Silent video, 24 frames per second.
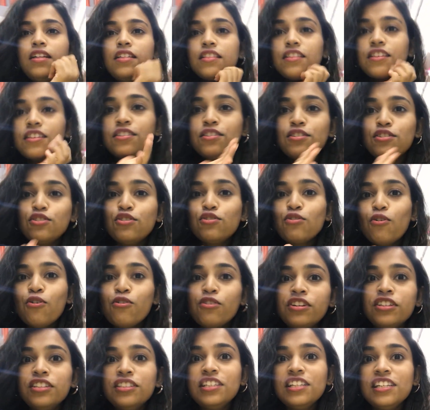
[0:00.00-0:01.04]
This
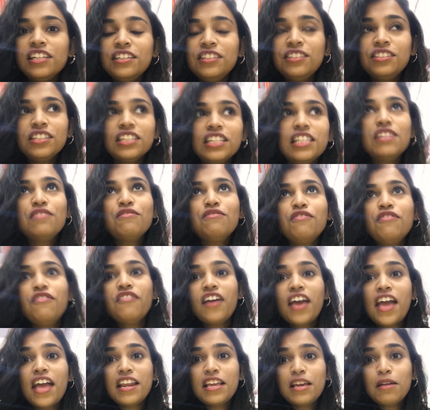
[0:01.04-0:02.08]
store is literally
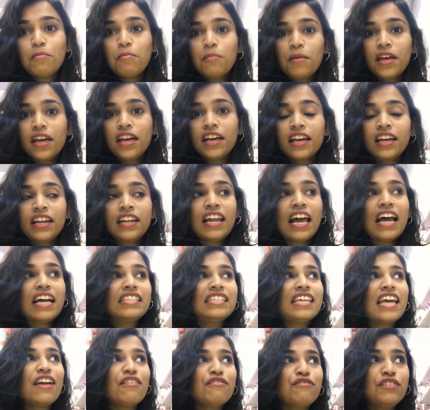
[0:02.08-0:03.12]
very big. It
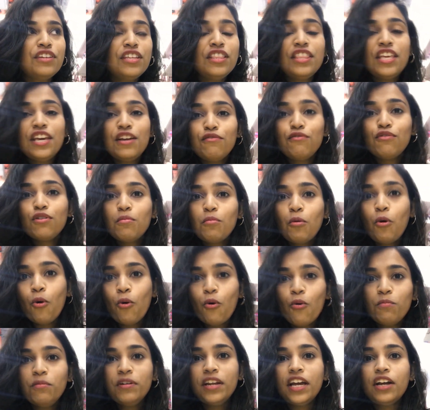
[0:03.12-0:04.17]
has everything from
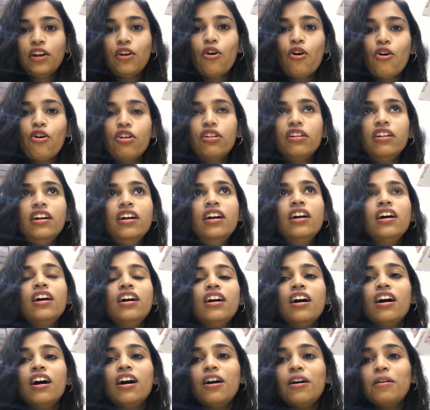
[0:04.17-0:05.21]
home decor,
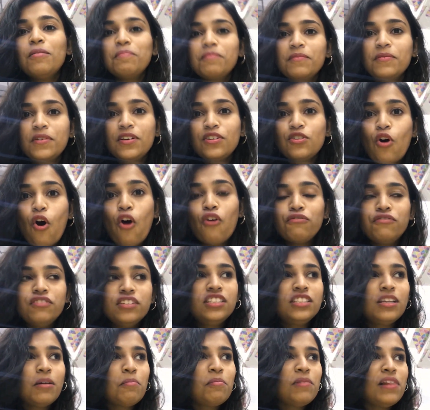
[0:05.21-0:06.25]

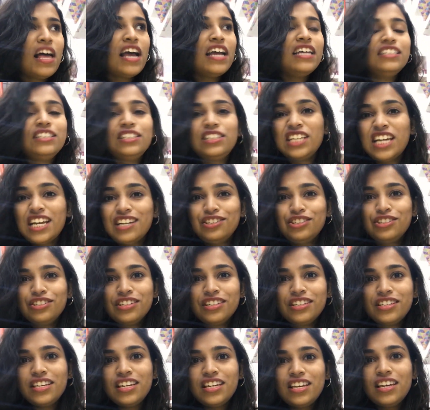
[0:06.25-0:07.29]
office supplies,
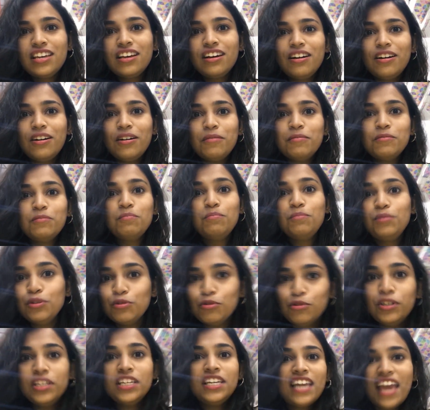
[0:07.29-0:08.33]
stationery,
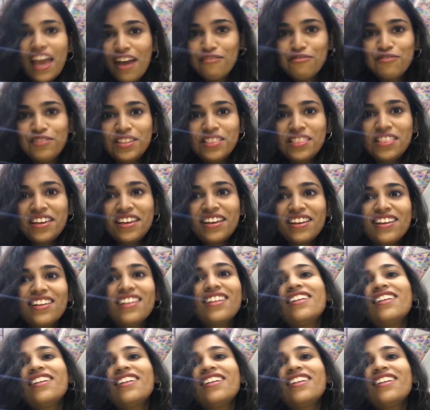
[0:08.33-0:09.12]
beauty, everything.